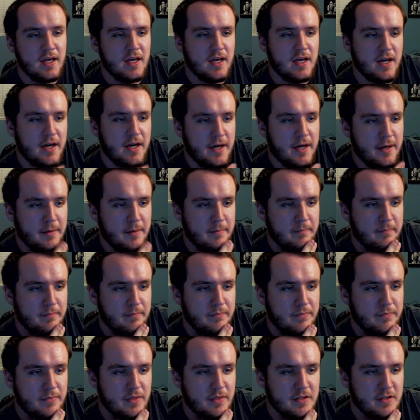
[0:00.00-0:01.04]

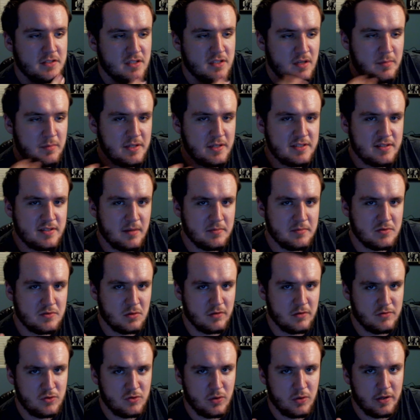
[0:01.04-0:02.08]
There's got to be some sort
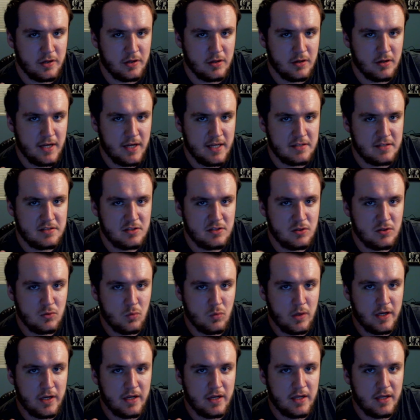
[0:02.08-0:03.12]
of trigger as to
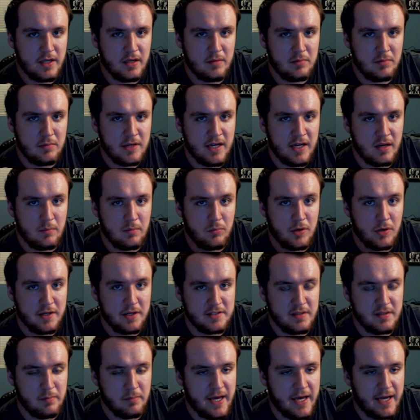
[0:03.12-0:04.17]
what kind of
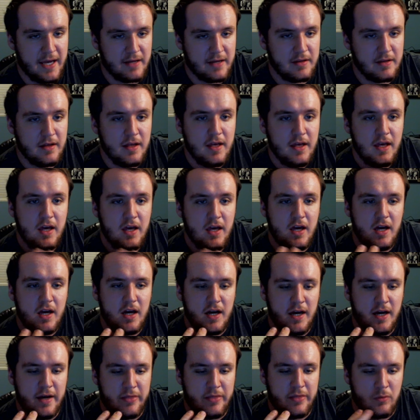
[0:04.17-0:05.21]
brings him back.
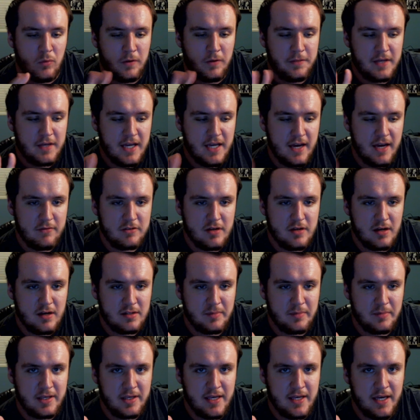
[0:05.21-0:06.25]
The one thing I haven't talked
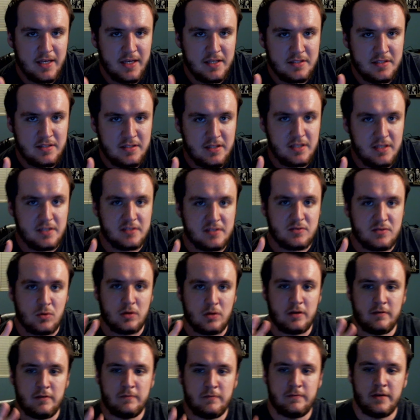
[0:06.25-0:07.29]
about yet is the
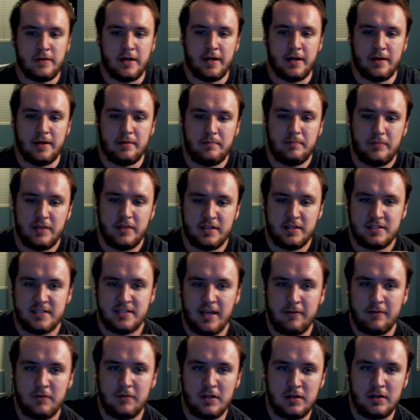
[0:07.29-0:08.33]
sort of the
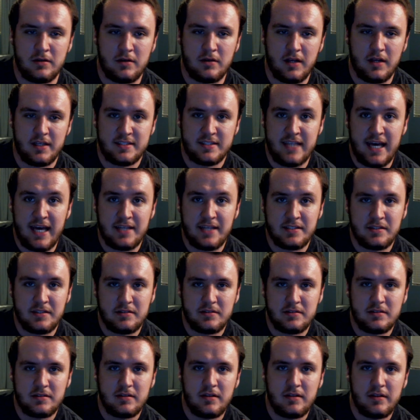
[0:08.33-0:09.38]
seven
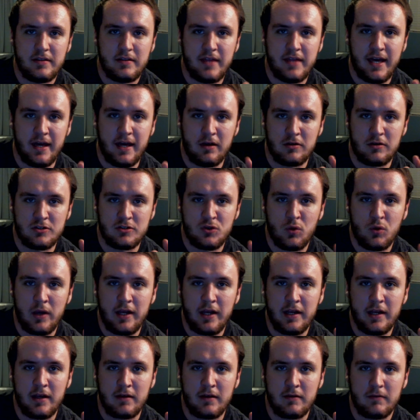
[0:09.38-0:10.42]
assassins that are
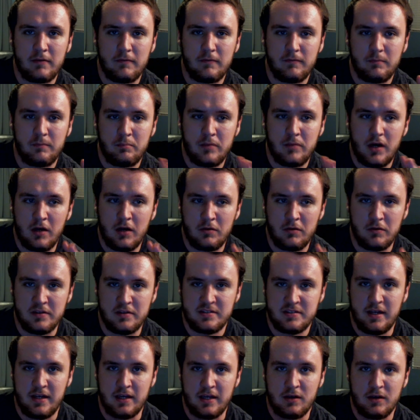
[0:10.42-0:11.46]
training under
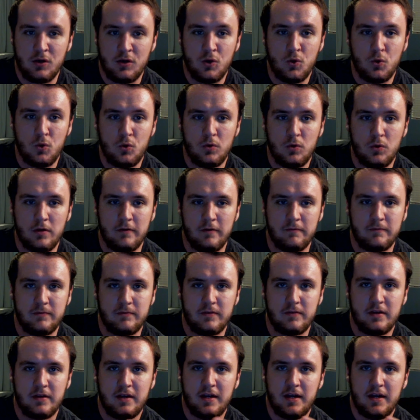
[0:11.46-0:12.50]
this like coup
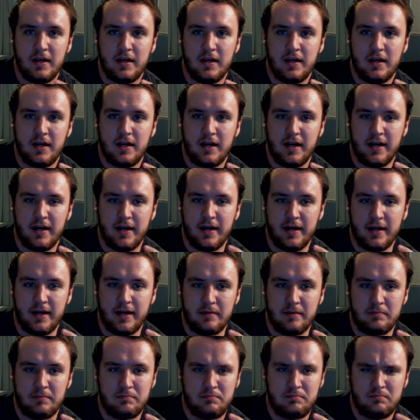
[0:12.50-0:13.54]

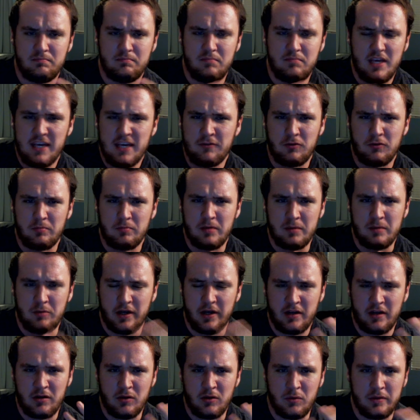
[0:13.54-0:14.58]
of evil people. I
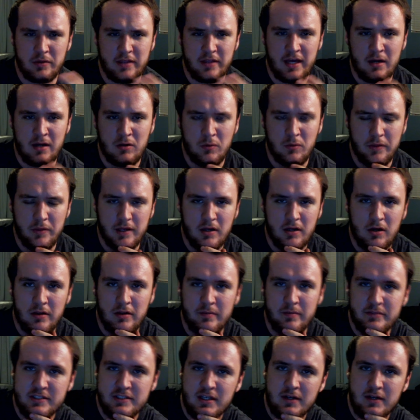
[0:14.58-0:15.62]
don't know what they call
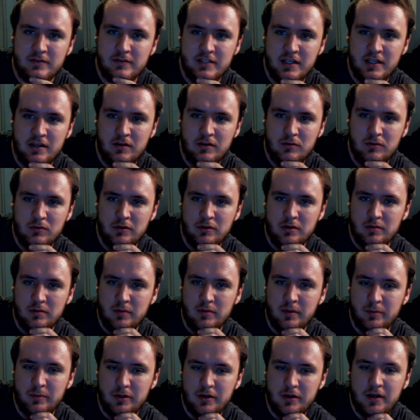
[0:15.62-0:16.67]
themselves. I didn't really
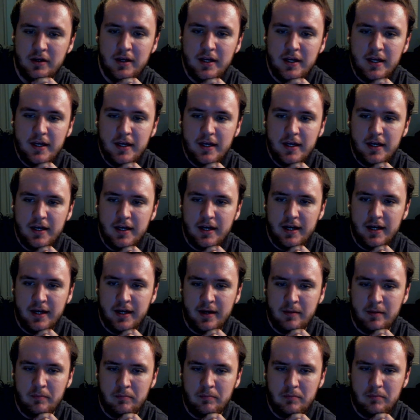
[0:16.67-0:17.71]
remember.
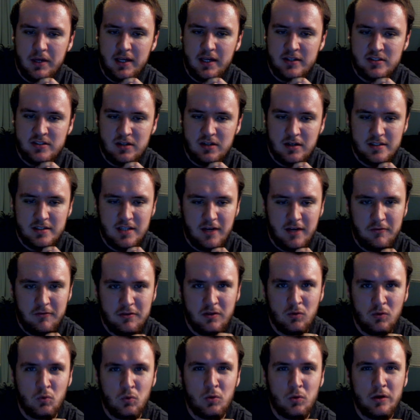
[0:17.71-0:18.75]
It starts off with
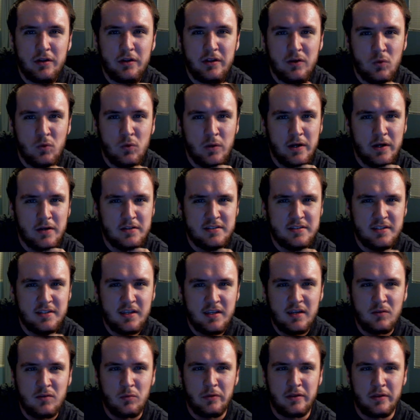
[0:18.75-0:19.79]
a really weird
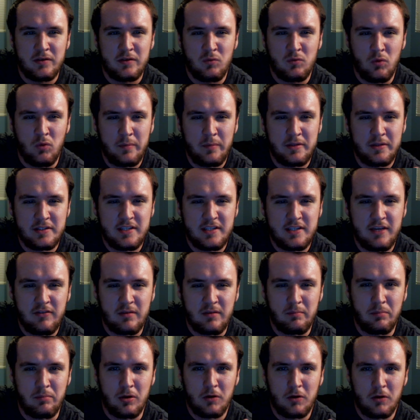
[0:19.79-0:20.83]
scene where the woman's
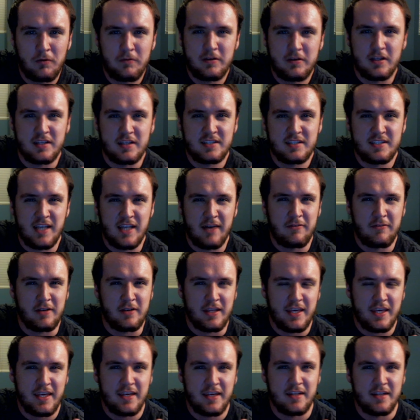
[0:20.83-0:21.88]
giving birth to seven
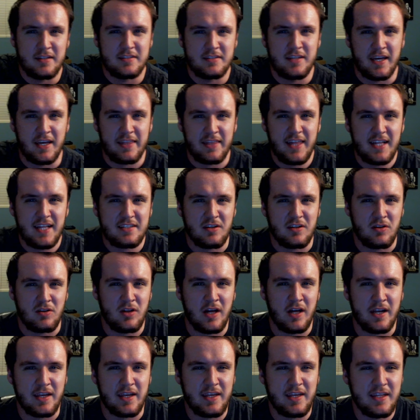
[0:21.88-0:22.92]
kids. Like, that's a
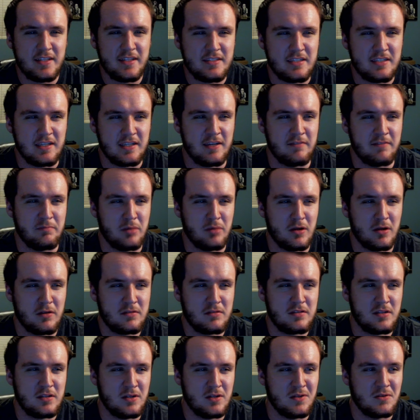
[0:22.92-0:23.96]
lot of kids to give
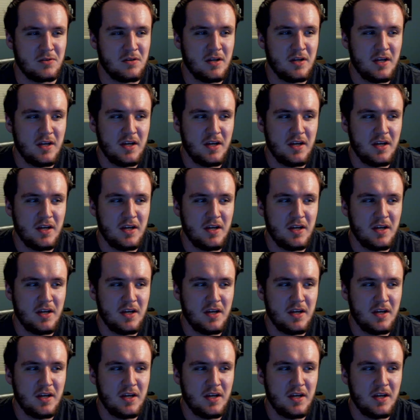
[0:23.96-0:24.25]
birth to.